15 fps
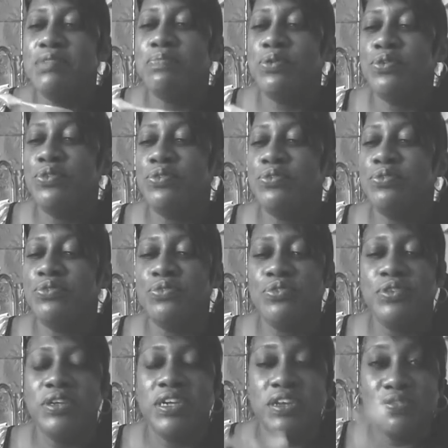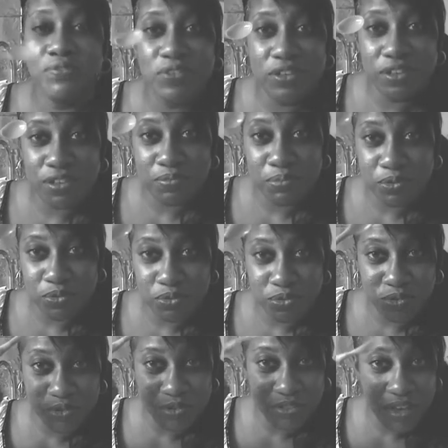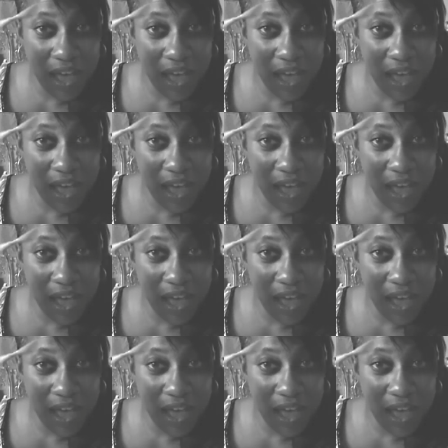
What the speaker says: spoon, or an infant spoon, or a